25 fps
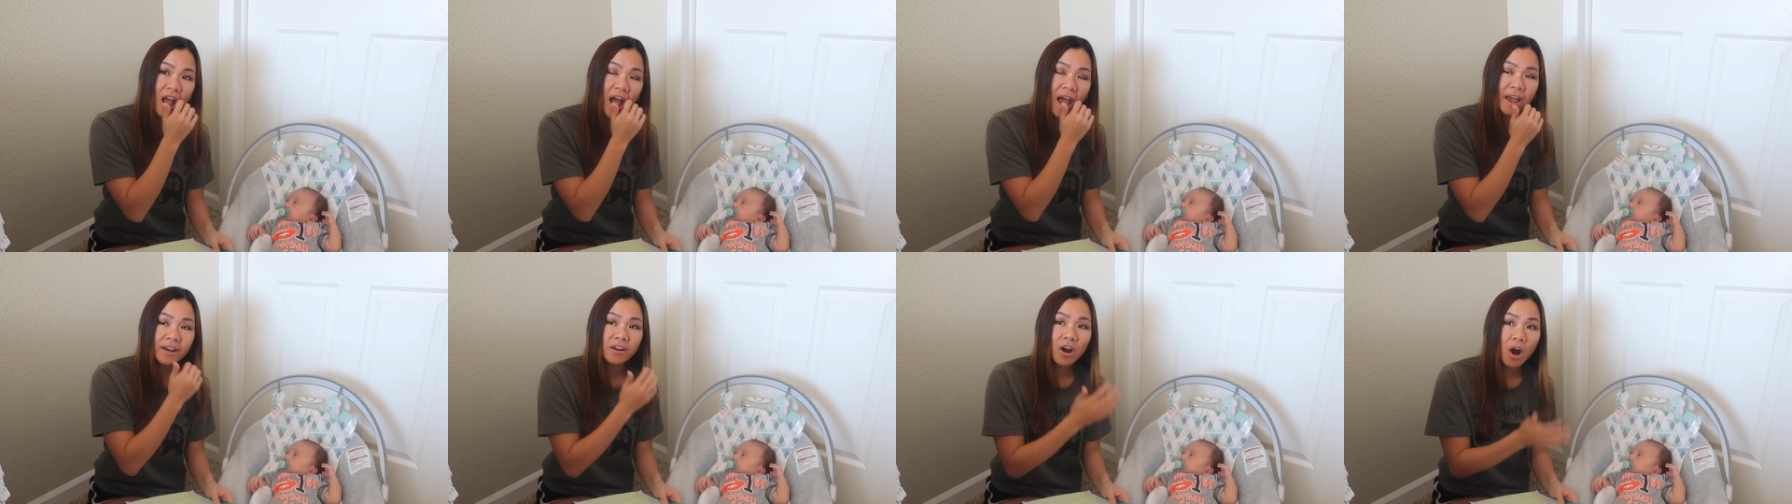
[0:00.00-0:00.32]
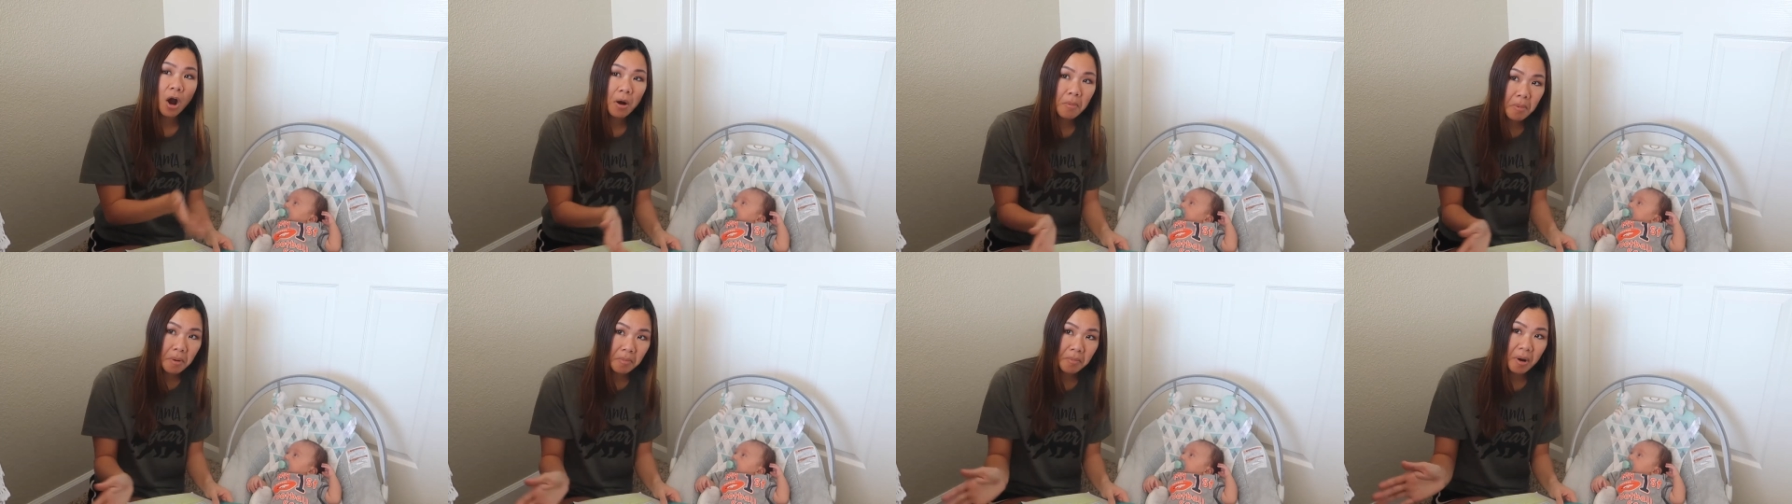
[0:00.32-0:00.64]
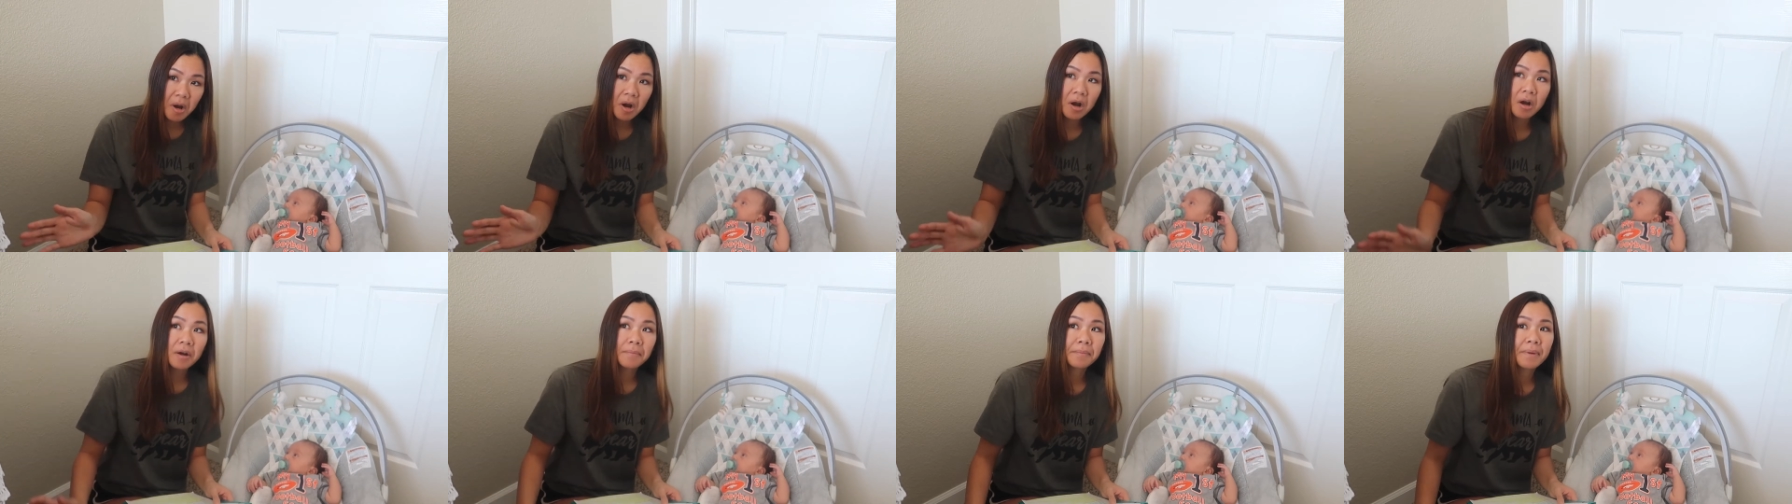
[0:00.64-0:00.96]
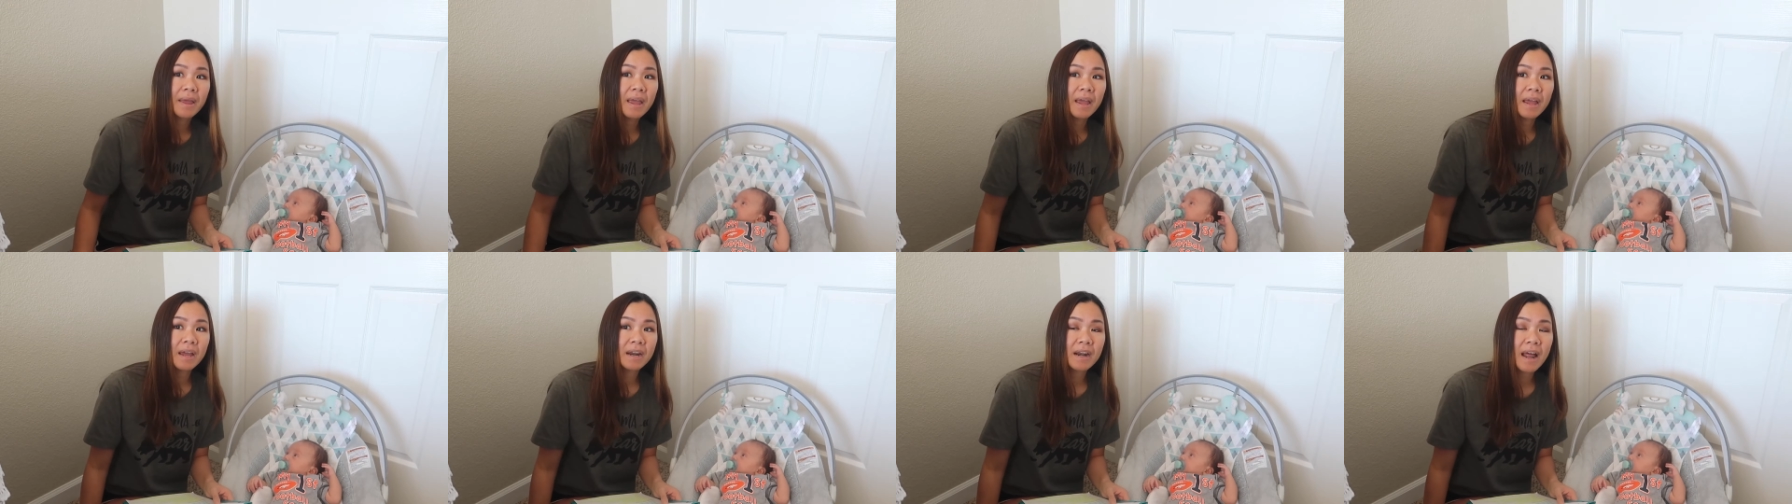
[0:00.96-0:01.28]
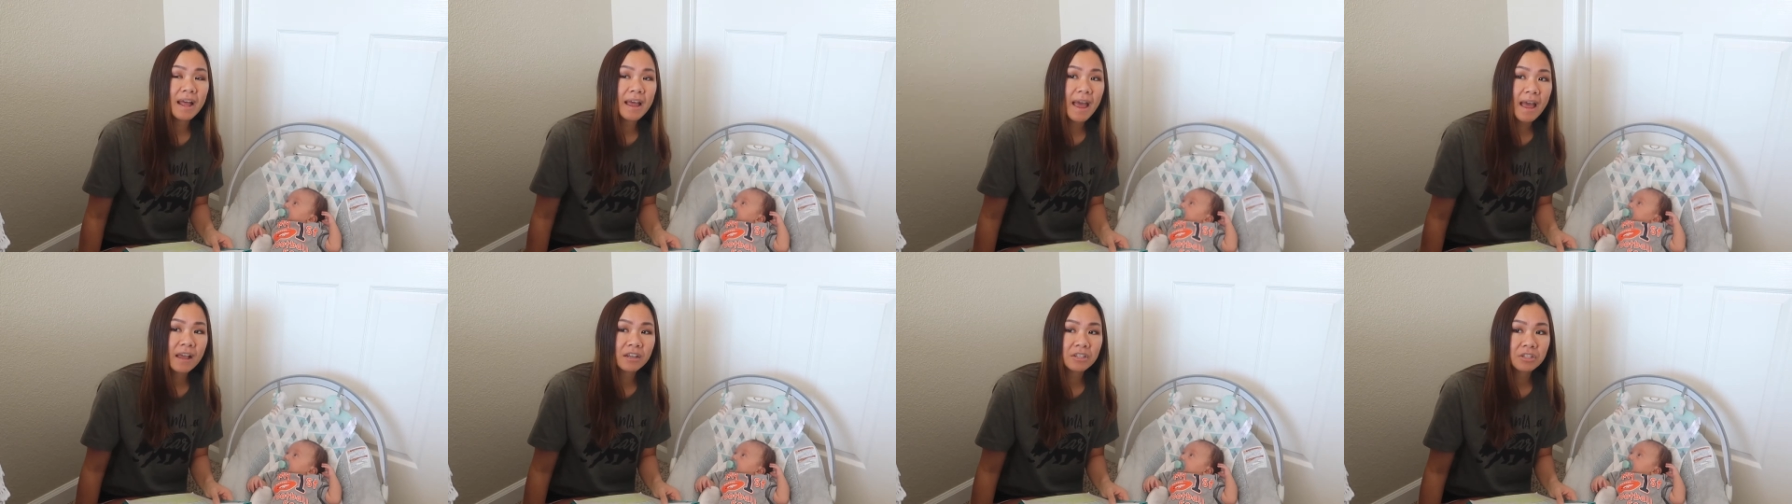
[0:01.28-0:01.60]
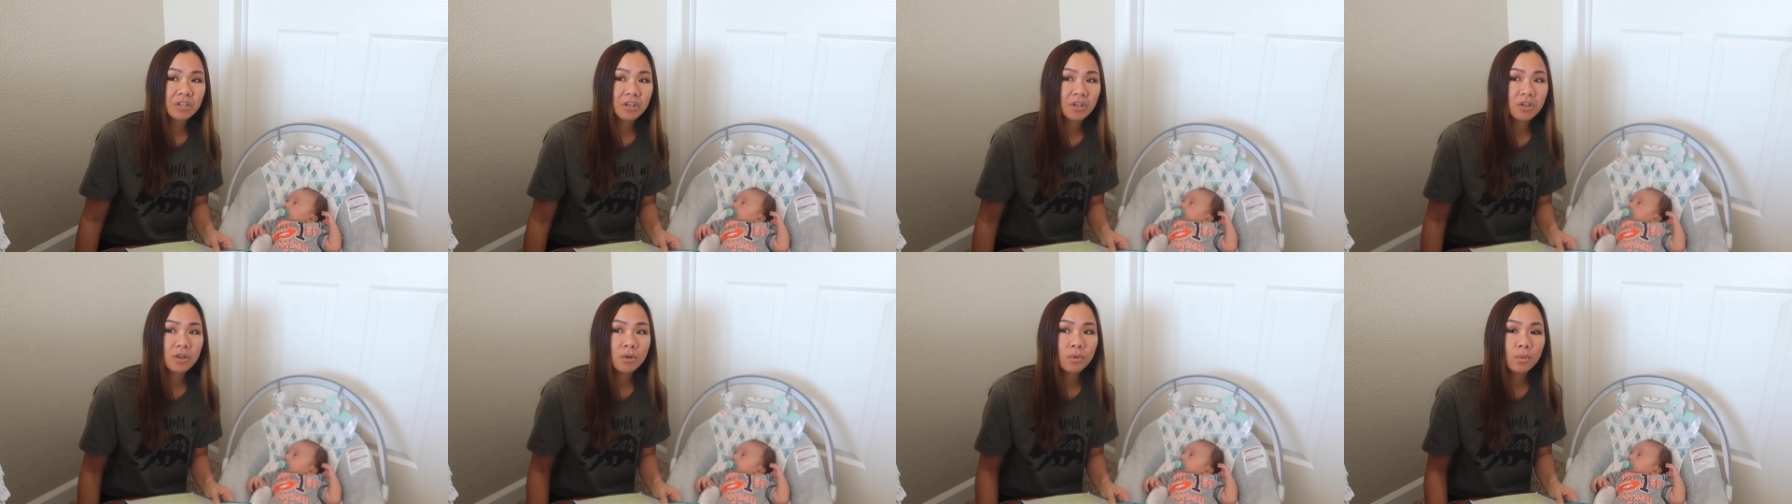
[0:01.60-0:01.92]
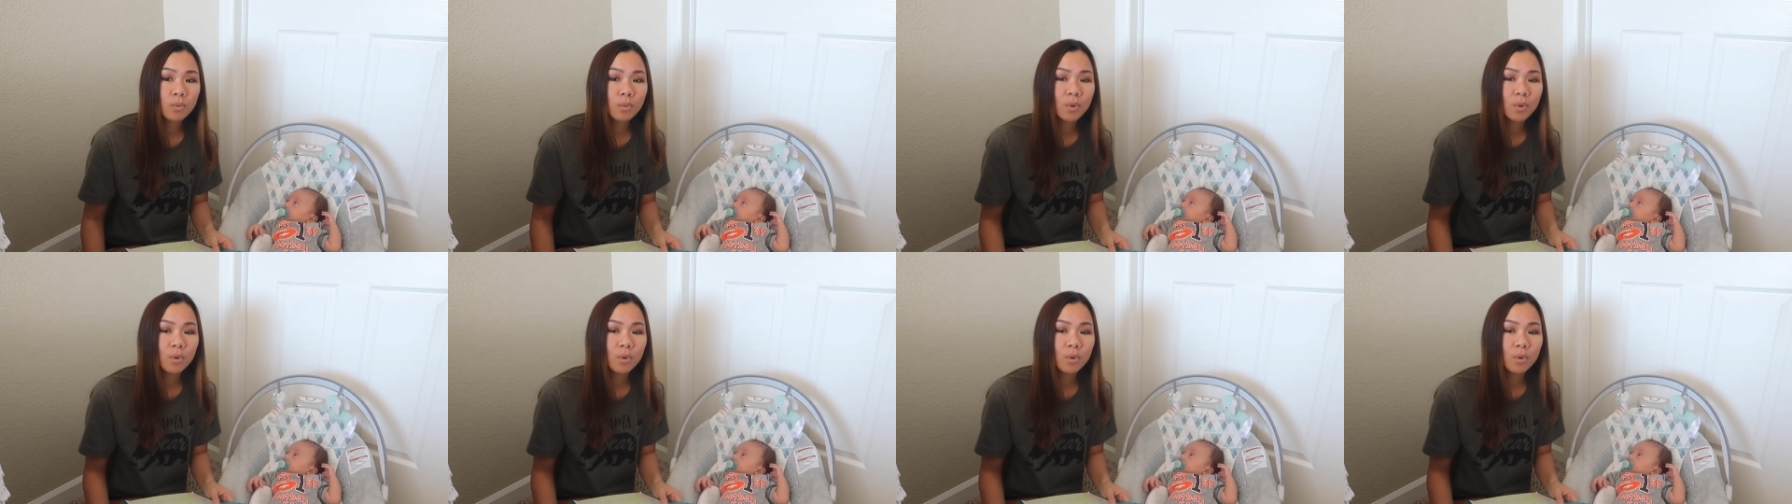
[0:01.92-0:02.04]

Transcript: I called my mom and I asked her,